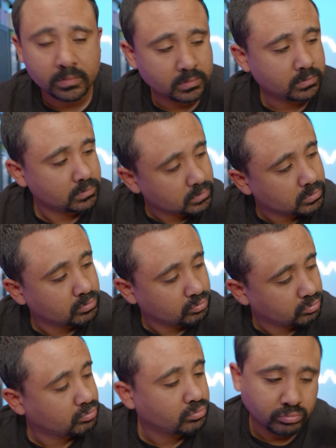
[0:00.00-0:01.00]
pulling the
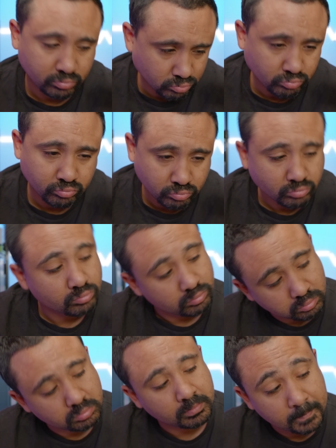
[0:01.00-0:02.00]
4090 out of its
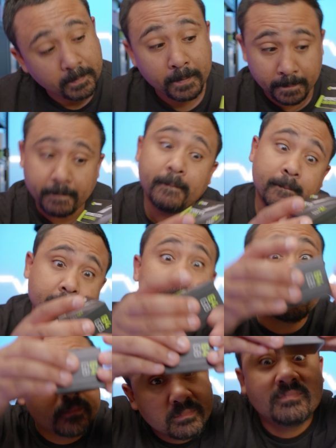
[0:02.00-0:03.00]
box,
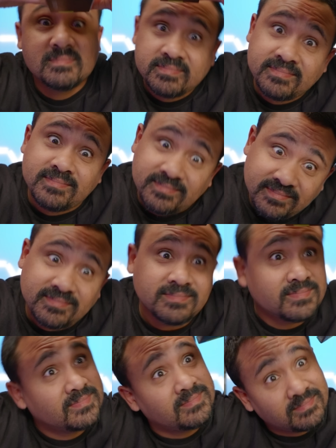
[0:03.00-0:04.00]
and as I was
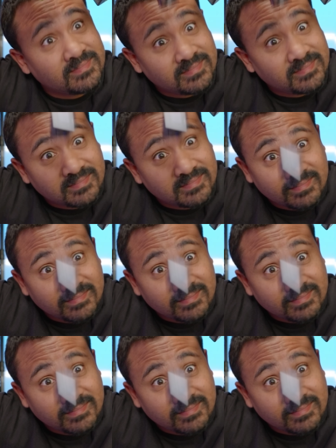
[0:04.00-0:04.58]
lifting the lid off